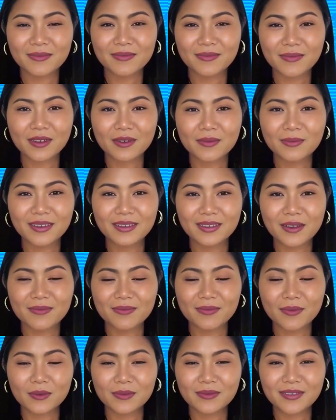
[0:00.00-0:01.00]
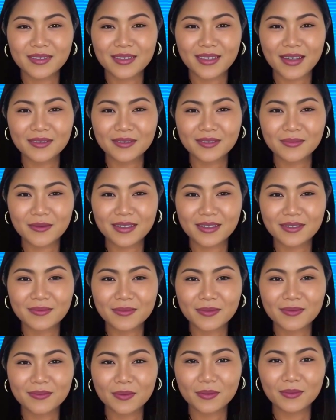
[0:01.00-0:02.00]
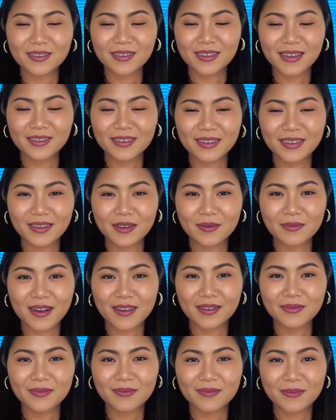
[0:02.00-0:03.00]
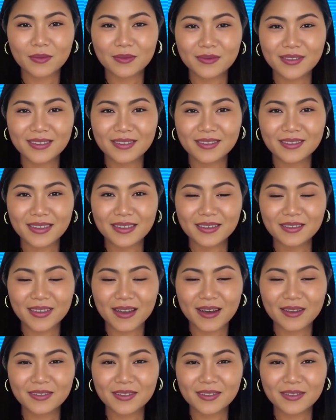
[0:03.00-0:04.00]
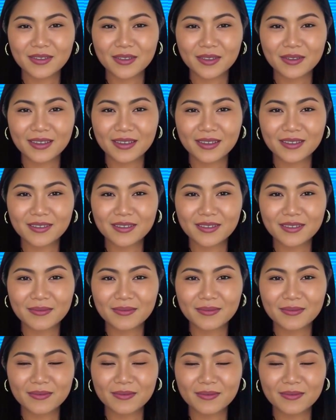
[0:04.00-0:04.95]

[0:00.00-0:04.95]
following the false announcement before settling around $46,000.